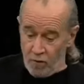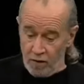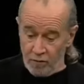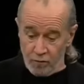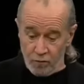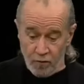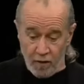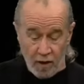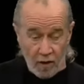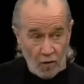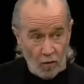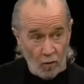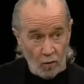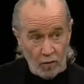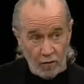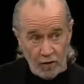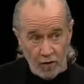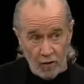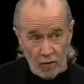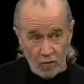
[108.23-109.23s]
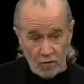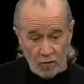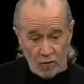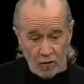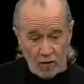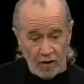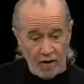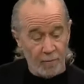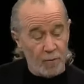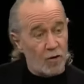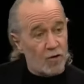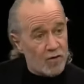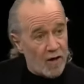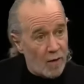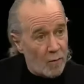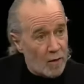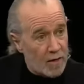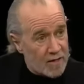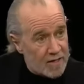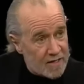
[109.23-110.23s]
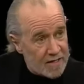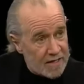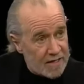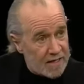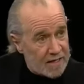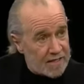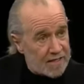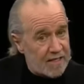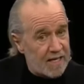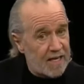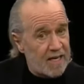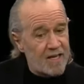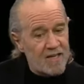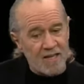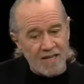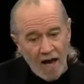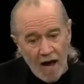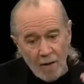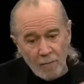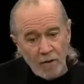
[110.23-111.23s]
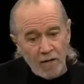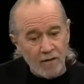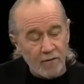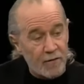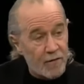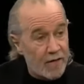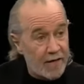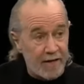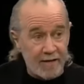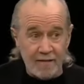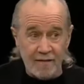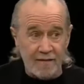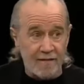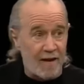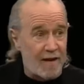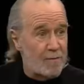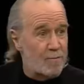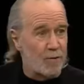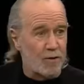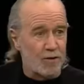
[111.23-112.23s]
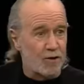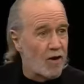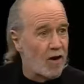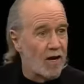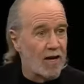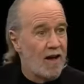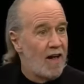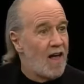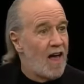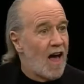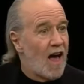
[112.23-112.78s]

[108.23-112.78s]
right through that hole in the ozone layer because I want to see it on CNN. See, I'm here for the entertainment, Charlie.